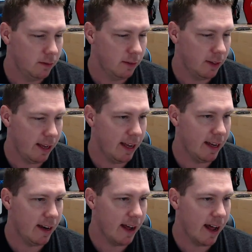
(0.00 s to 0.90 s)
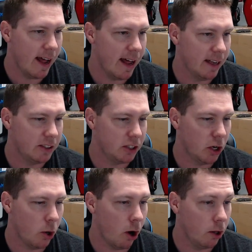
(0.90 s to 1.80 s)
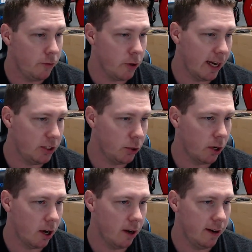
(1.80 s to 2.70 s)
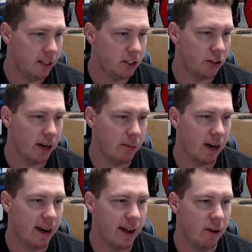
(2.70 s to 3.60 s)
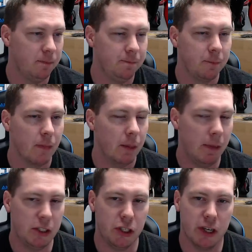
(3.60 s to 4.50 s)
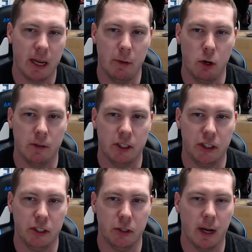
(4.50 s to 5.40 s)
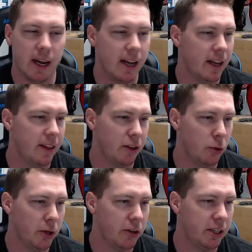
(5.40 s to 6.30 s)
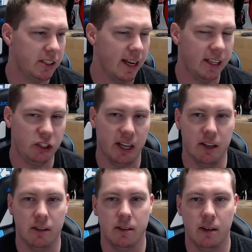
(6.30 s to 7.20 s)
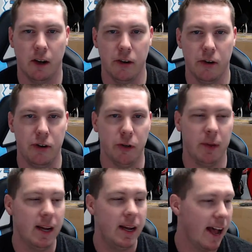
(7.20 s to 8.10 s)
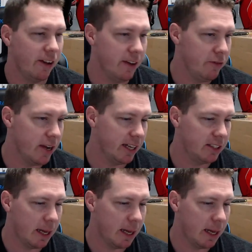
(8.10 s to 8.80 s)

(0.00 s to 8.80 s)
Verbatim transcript: And uh, so all of you guys who are on Instagram right now, make sure you're coming over to uh, the Goalie Crease Net channel on YouTube. I'll give you guys a couple